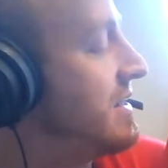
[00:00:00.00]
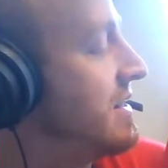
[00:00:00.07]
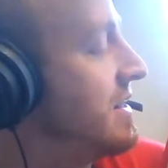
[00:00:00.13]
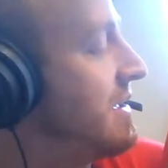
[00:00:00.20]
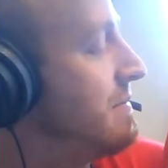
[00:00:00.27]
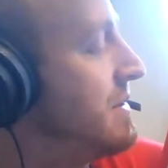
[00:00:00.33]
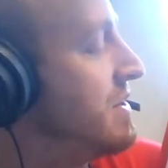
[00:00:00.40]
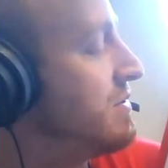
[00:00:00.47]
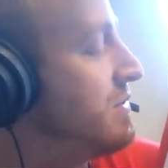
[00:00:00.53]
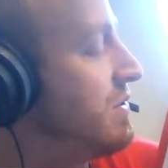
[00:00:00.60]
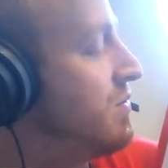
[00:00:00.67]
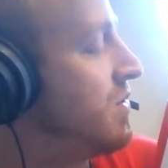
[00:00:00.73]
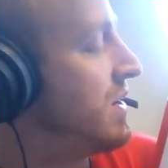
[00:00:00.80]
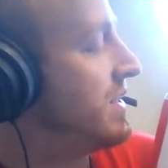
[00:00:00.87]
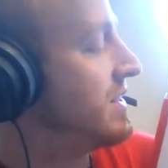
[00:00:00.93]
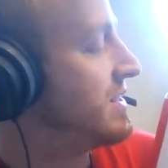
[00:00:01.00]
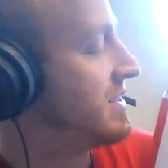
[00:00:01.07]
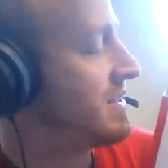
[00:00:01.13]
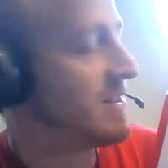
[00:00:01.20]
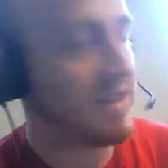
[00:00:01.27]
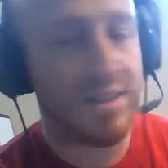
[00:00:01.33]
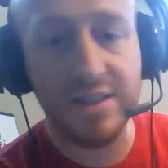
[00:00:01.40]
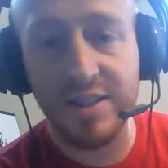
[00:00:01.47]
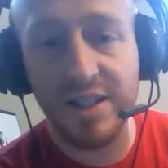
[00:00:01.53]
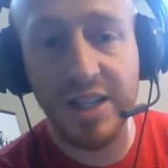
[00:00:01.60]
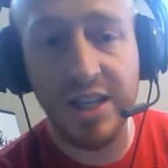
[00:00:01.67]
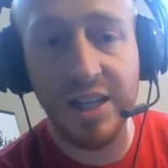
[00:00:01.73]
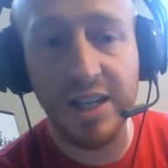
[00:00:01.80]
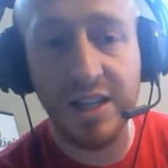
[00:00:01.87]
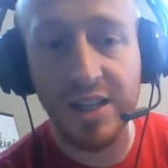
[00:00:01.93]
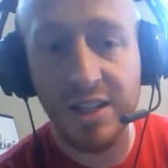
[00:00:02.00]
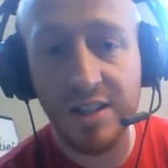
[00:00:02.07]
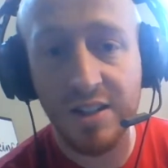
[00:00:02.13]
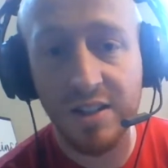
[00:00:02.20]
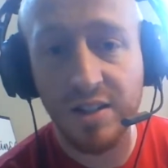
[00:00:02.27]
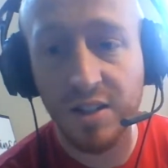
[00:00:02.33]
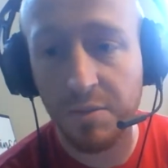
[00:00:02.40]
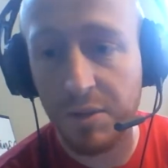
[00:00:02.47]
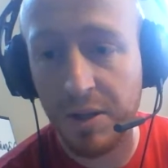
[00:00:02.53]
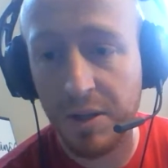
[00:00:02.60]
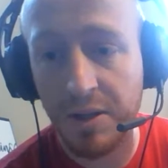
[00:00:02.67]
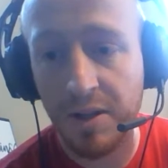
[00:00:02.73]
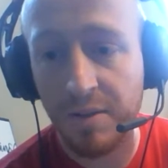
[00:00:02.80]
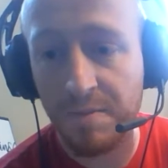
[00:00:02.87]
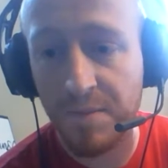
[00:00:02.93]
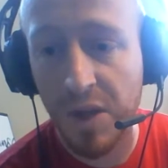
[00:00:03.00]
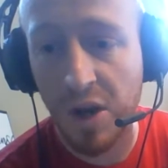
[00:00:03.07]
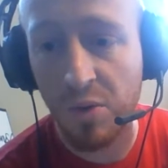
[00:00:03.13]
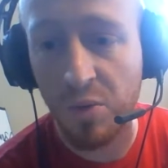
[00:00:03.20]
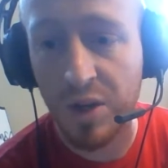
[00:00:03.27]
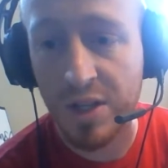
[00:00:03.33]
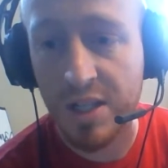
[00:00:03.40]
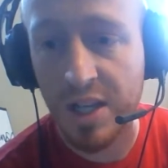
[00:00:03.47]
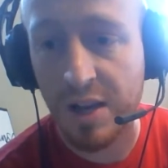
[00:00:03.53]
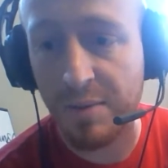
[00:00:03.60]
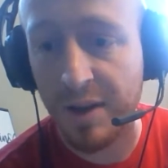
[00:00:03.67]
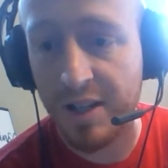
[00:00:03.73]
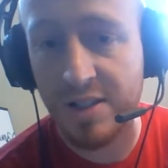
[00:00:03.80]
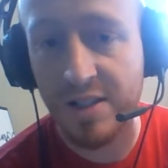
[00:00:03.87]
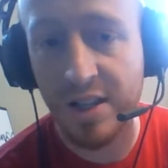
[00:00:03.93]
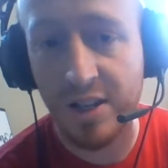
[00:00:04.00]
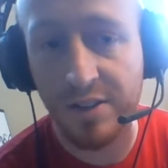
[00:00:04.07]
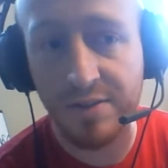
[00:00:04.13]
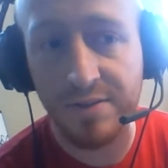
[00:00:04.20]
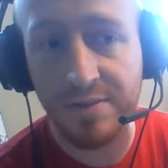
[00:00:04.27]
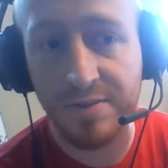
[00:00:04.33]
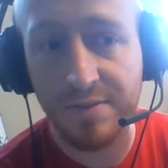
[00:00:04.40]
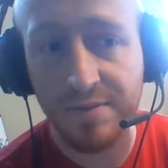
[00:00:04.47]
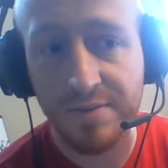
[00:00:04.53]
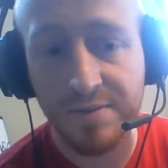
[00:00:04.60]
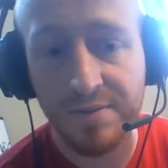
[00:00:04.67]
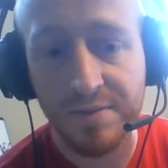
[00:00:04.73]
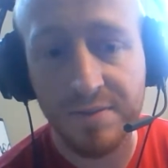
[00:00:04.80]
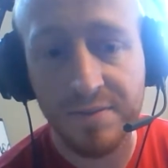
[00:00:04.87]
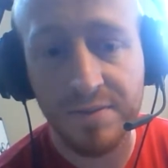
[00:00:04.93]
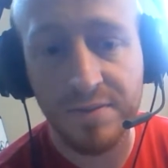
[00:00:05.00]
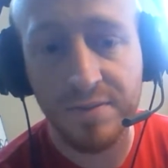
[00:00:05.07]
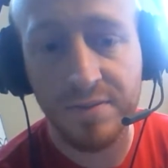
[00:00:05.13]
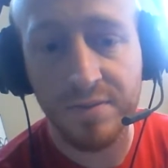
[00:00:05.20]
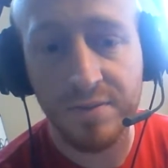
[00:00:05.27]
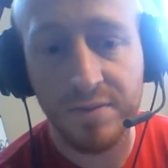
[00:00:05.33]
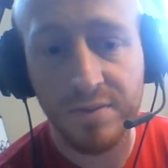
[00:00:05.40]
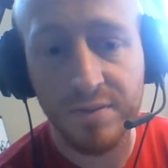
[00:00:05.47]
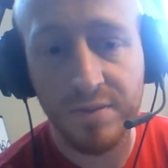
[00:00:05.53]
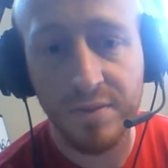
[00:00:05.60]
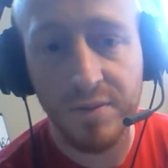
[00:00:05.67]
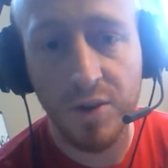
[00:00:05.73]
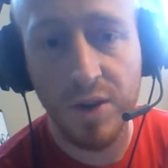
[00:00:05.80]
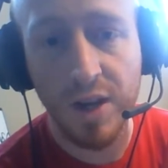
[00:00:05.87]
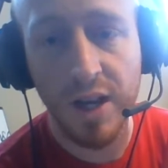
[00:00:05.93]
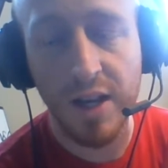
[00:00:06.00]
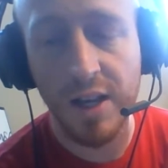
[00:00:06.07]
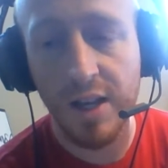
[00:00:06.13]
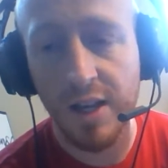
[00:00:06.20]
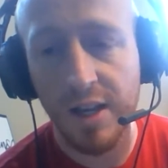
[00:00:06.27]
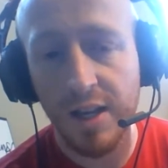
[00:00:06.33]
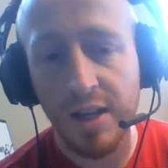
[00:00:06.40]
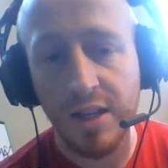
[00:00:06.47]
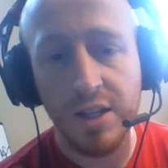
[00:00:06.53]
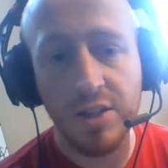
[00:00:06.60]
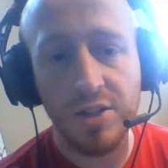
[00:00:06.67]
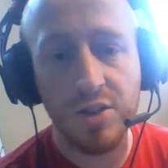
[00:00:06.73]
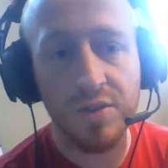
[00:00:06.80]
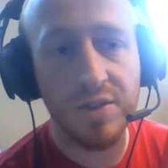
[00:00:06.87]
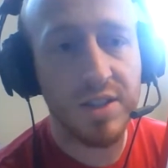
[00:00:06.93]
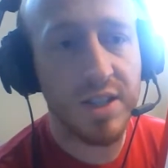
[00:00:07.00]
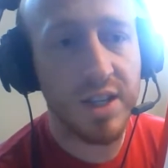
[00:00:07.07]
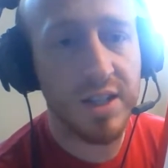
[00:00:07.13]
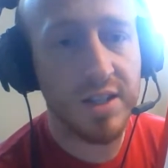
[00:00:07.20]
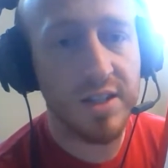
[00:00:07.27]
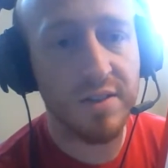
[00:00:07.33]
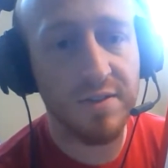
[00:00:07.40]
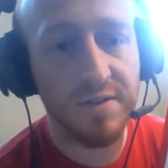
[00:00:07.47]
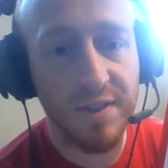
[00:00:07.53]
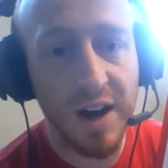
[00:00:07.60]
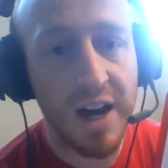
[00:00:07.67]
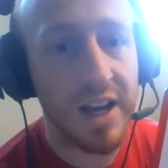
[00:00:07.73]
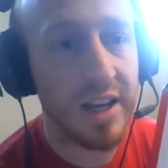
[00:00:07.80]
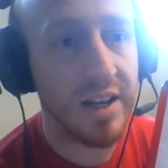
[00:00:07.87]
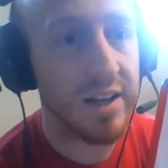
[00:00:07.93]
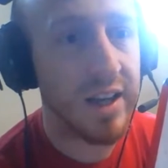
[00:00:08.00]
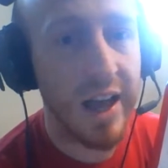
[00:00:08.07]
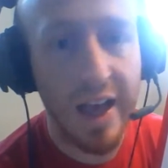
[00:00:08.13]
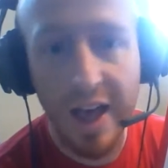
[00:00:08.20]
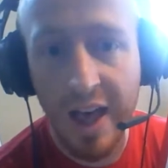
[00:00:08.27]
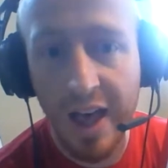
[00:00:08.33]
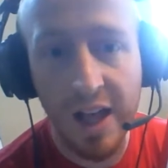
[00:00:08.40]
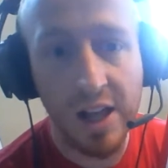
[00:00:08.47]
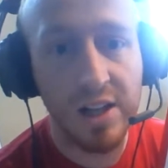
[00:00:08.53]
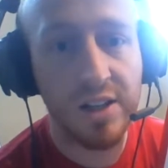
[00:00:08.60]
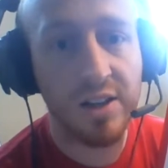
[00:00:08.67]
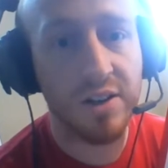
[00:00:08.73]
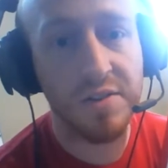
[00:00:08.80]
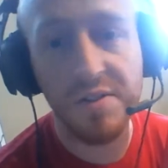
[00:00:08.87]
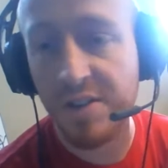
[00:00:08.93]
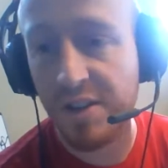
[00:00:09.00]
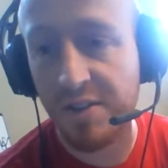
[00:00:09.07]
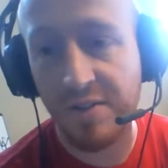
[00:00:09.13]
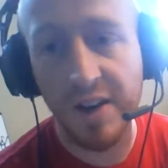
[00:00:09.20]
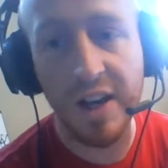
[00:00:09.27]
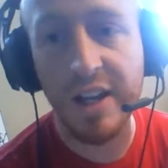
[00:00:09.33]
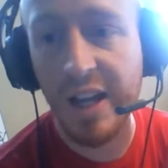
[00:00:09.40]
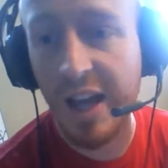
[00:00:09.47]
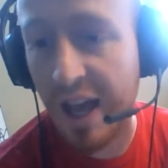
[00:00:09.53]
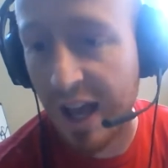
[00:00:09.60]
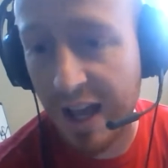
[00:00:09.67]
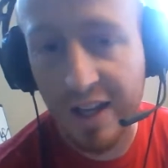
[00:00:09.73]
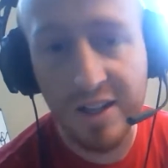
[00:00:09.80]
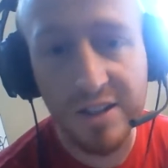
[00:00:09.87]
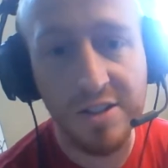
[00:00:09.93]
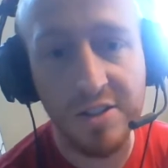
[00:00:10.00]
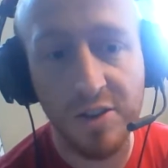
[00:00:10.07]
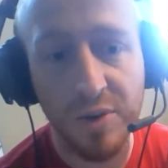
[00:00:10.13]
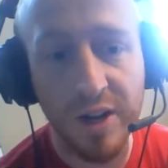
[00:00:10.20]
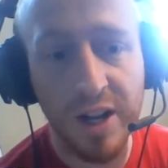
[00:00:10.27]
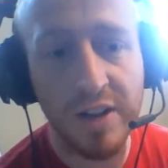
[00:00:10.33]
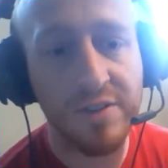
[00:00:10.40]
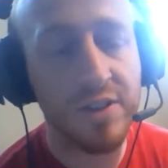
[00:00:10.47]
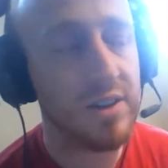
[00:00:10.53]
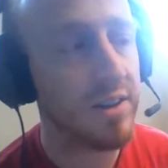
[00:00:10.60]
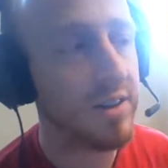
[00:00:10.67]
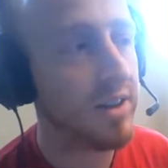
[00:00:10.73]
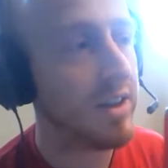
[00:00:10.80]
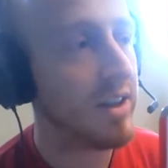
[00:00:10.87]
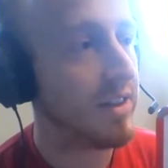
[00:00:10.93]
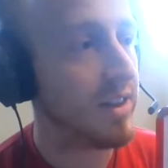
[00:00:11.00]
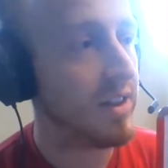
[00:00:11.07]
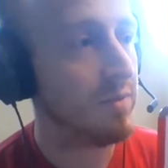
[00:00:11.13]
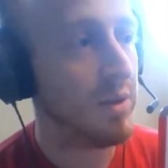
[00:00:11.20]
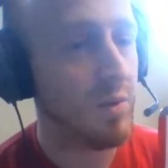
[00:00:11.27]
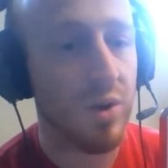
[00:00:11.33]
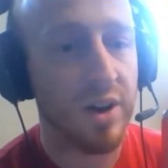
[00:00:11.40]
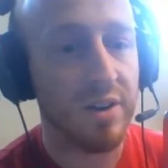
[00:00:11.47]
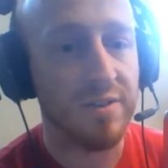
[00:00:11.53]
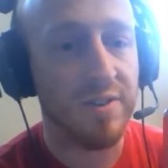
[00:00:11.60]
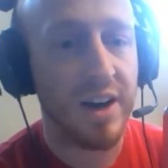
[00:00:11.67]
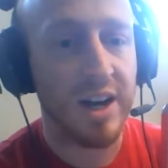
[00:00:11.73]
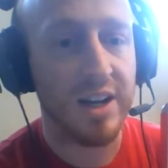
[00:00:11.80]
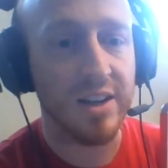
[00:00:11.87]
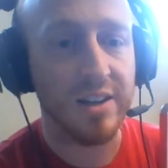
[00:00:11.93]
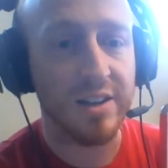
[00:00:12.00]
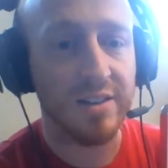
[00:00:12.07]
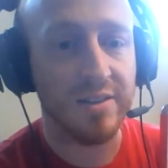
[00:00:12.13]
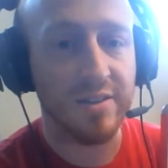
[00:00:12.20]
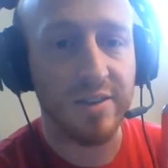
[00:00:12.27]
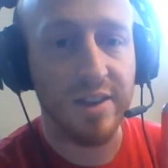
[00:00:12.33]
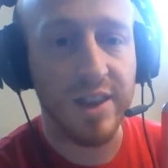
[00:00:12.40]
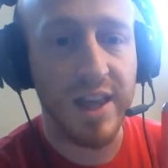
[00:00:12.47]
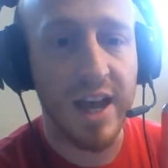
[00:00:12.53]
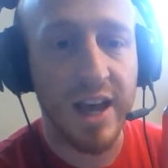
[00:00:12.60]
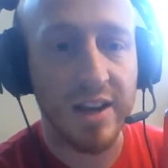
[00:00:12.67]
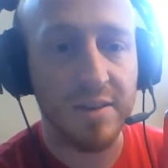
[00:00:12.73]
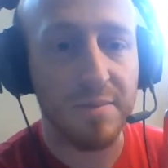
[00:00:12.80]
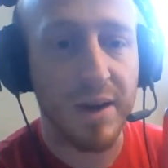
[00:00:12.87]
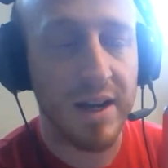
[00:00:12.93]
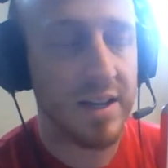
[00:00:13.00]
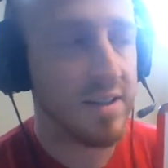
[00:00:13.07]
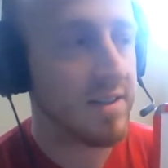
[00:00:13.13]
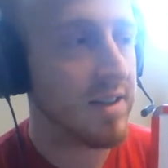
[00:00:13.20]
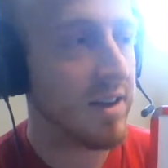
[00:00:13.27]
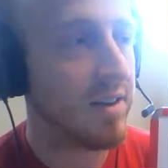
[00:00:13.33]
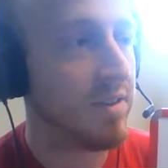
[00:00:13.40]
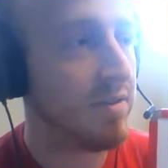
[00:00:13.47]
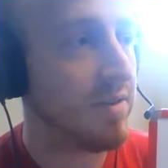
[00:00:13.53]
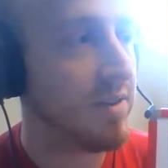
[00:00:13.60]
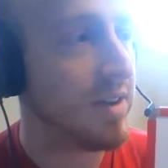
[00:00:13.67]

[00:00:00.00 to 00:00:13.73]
That means we want t to be on one side by itself. Okay? So if it says to find L or to find X or whatever, then we want to find that by itself.